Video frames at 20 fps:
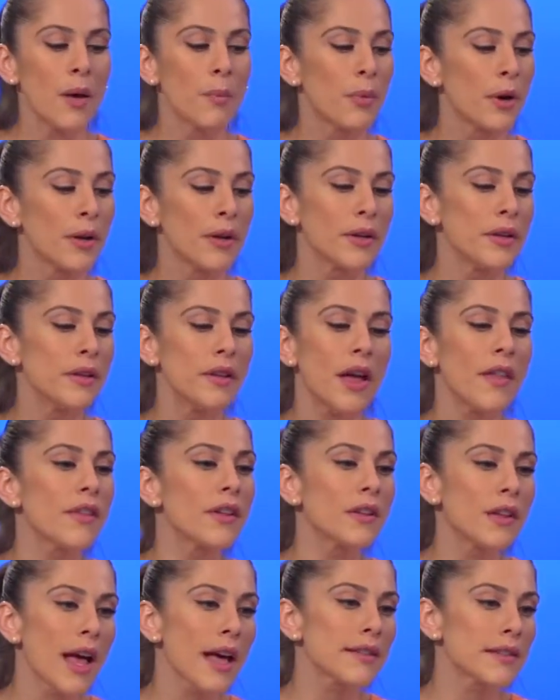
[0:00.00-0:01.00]
But
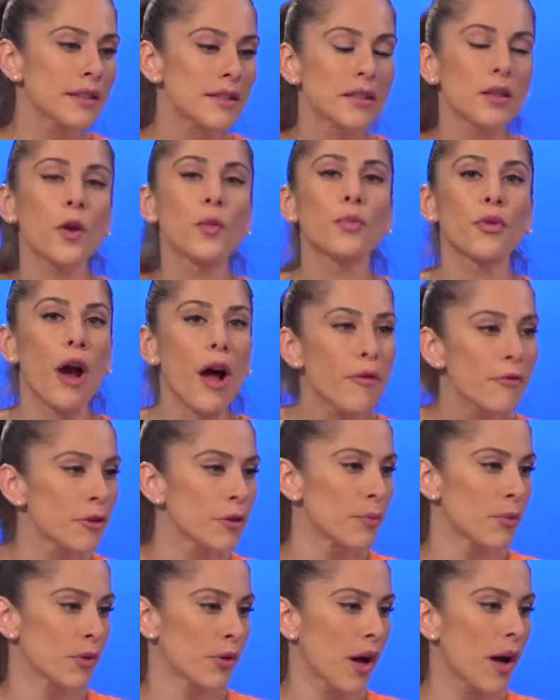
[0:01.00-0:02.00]
nonetheless, it's still a
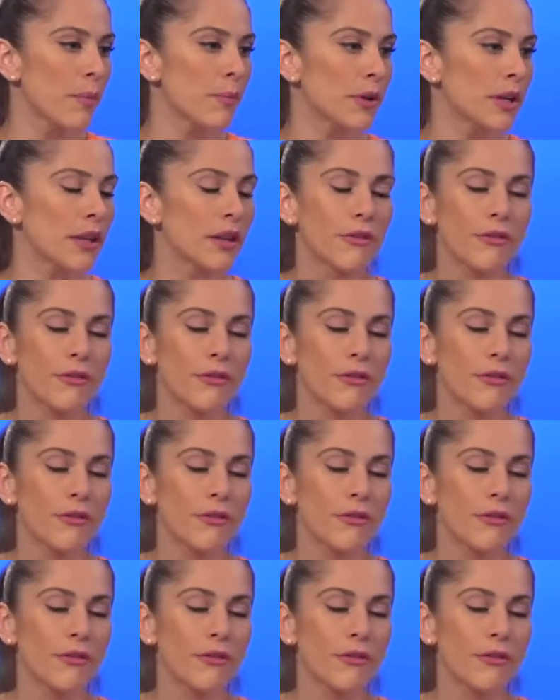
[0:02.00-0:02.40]
profitable company.